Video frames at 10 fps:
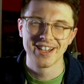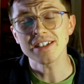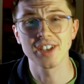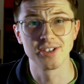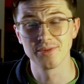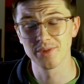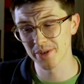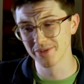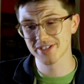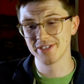So what I
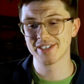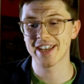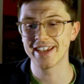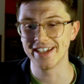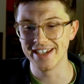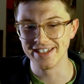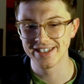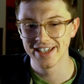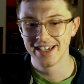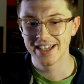want to do today is
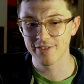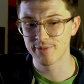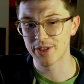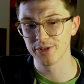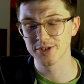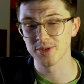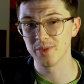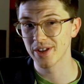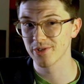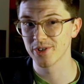give my thoughts on
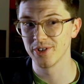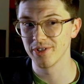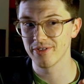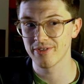whether or not